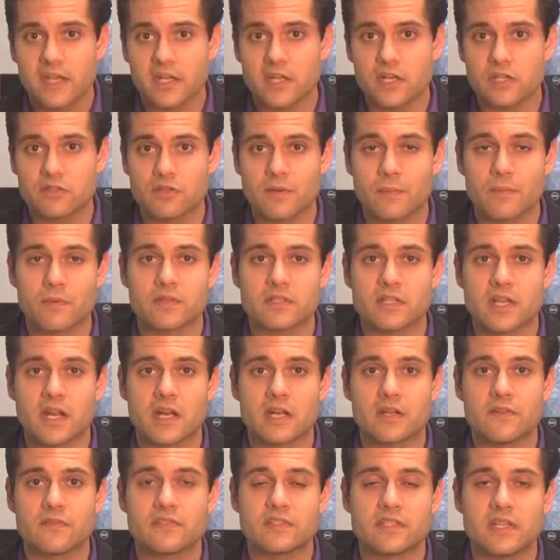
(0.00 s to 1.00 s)
Industry
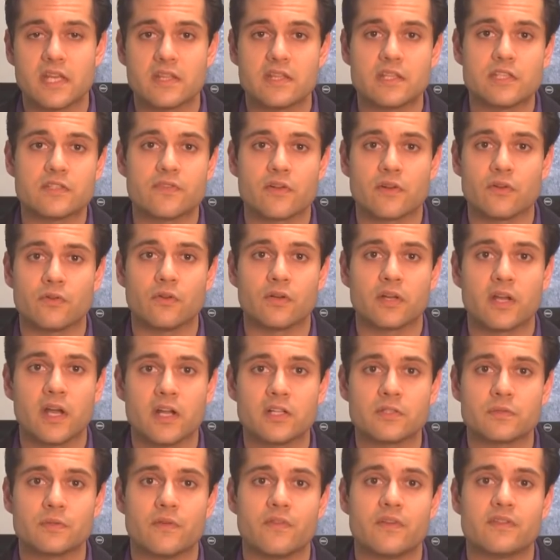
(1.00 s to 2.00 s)
representatives say these federal
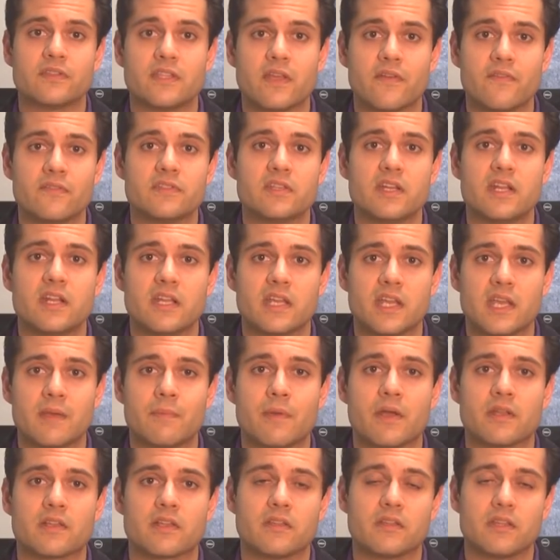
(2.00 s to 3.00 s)
cuts will have a devastating
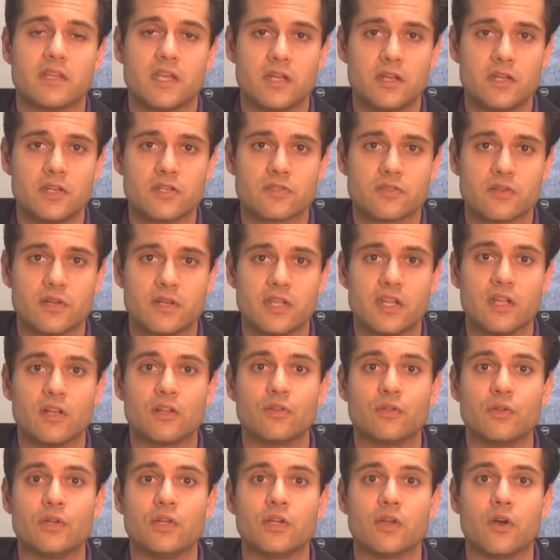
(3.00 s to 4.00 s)
impact on the industry,
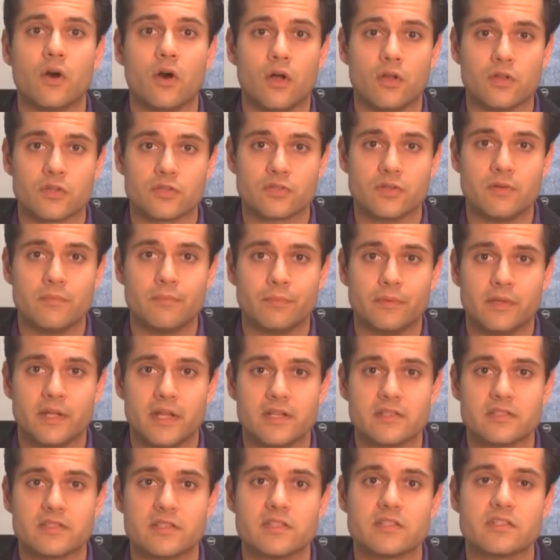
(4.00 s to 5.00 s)
including all shrimp
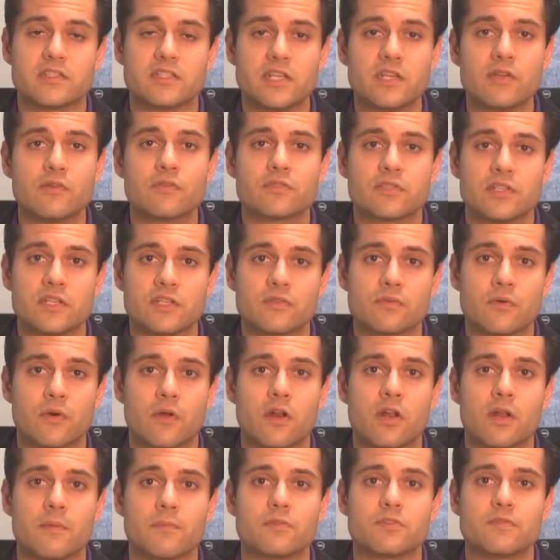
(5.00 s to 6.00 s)
plants, since these
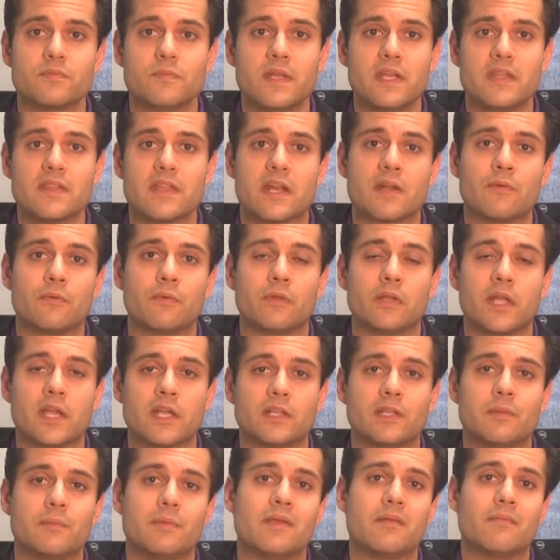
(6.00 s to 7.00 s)
quota numbers mean that it will
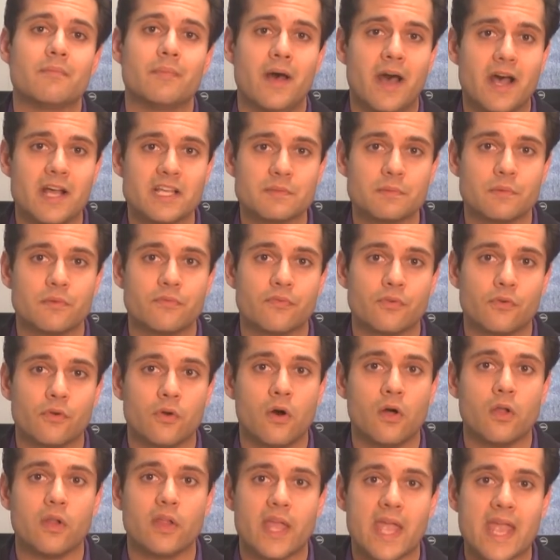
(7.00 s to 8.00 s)
likely be impossible for
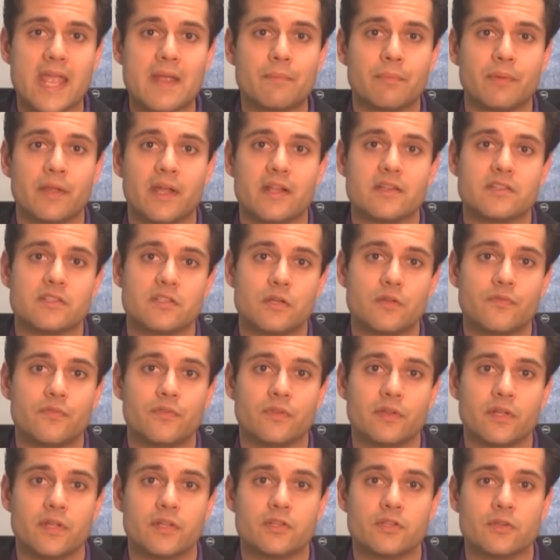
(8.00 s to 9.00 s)
all 8 plants in
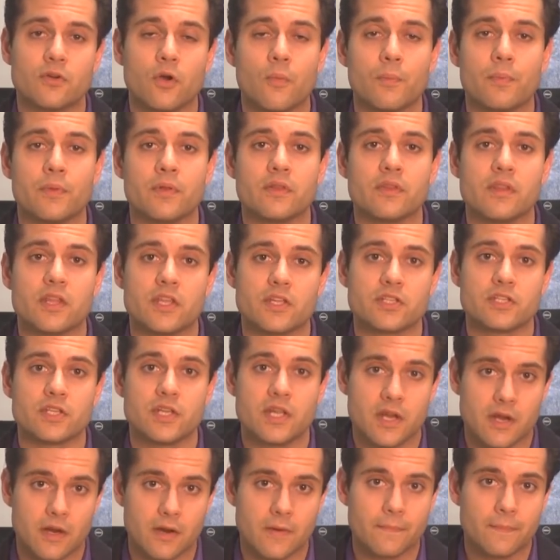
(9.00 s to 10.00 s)
Newfoundland to open this
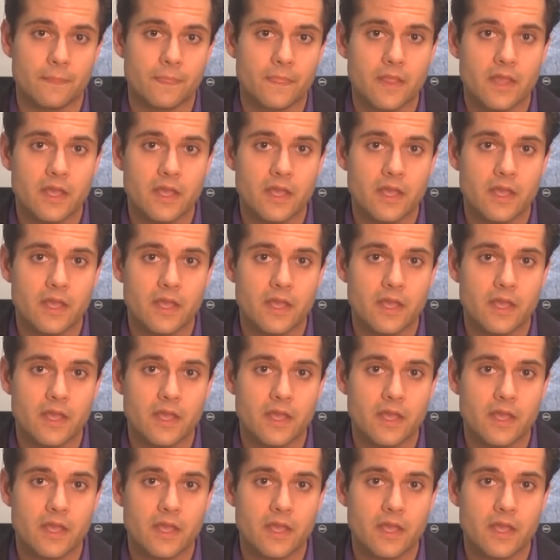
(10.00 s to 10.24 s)
year.